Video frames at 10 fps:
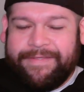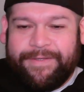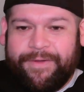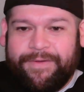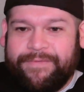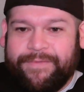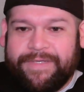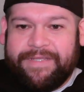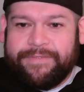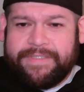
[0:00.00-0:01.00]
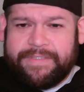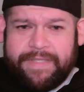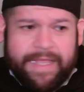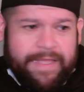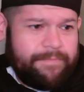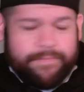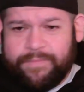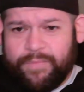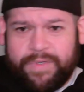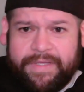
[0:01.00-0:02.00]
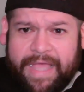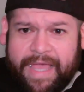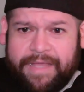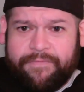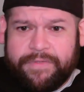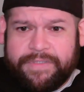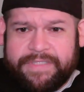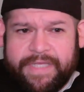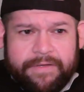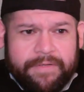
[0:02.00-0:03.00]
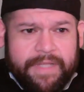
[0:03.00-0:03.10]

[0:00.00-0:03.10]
you know, what he was like, what he had for sale.